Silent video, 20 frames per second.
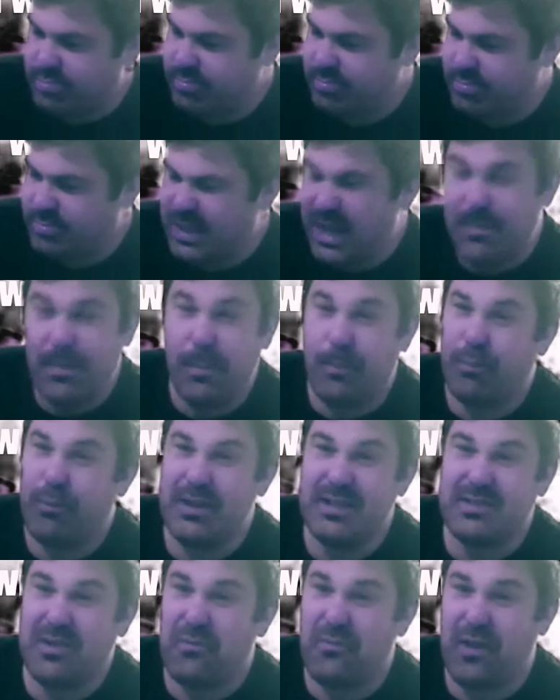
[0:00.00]
Damian
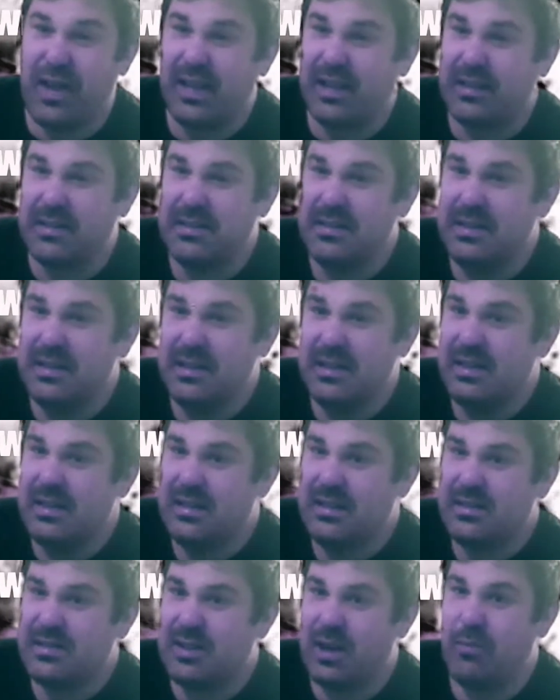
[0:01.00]
Priest, I think,
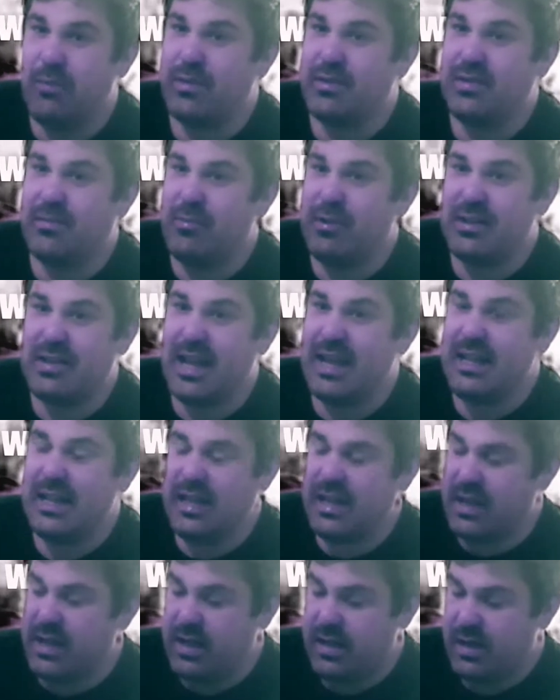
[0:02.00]
is going to retain
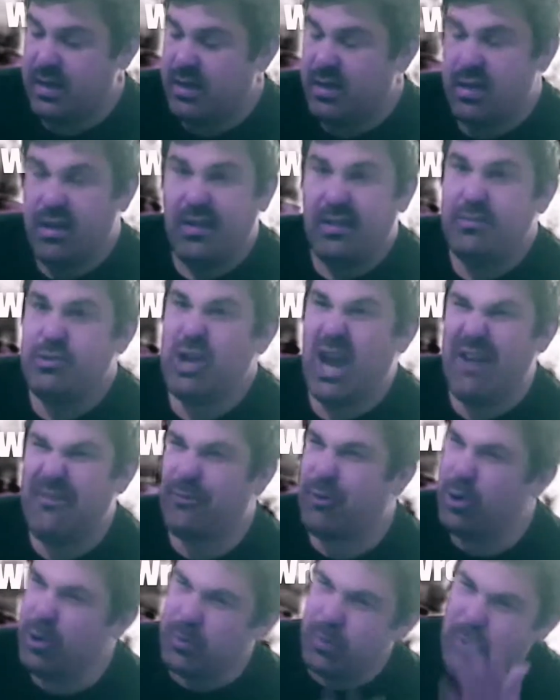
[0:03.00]
here. Jeff
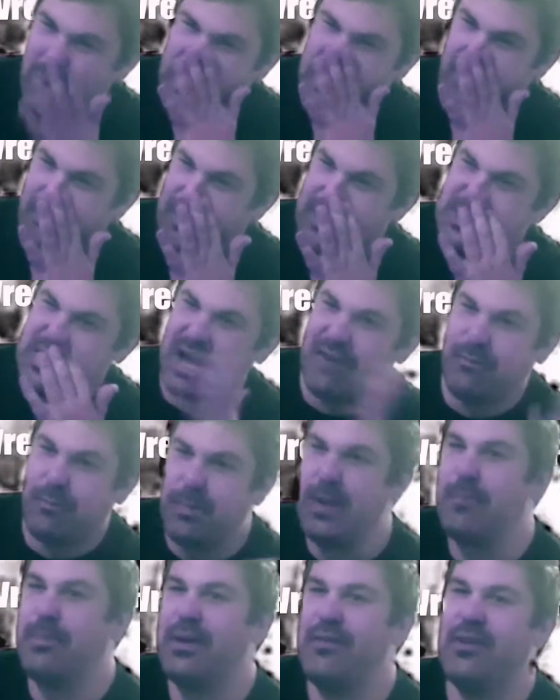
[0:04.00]
could win. I think Jeff would
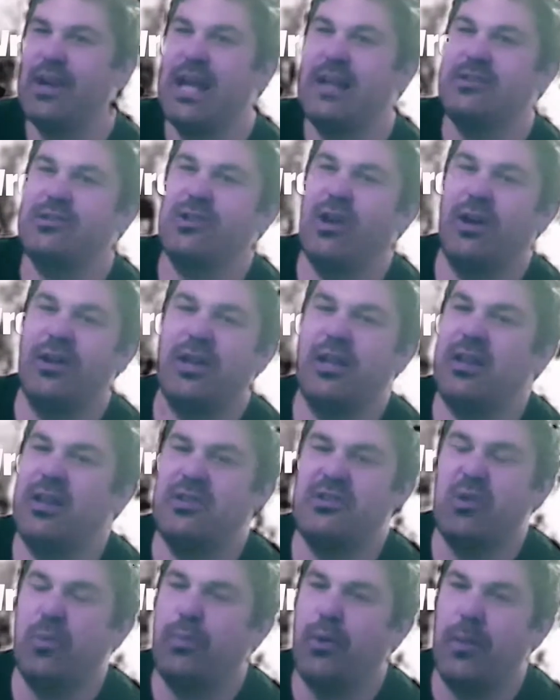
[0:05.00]
be a bit of an outsider.
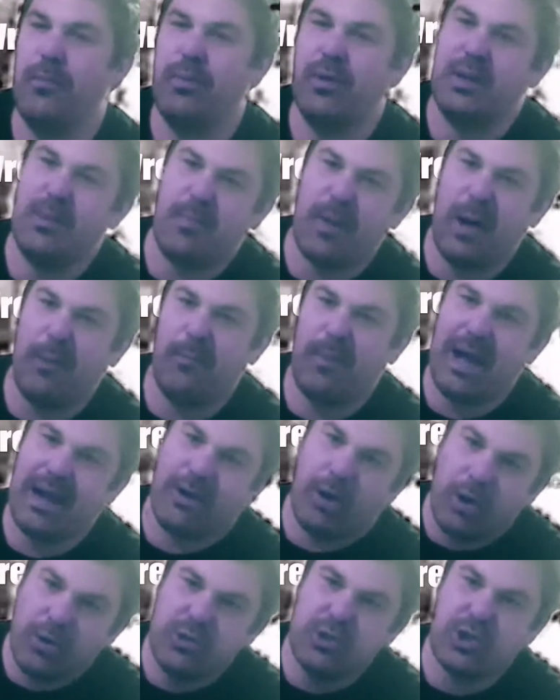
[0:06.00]
There's no point putting the belt back
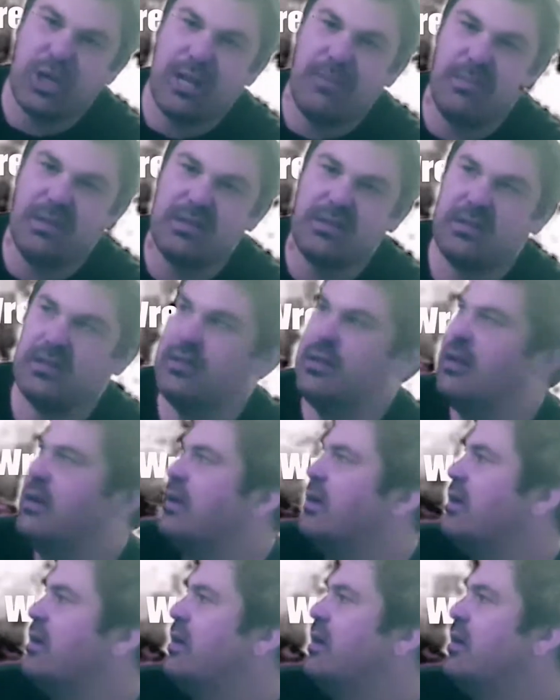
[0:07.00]
on Sheamus.
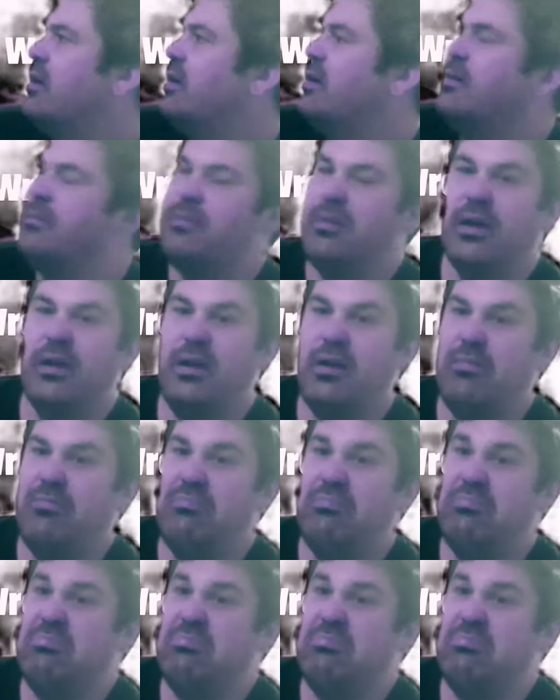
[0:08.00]
But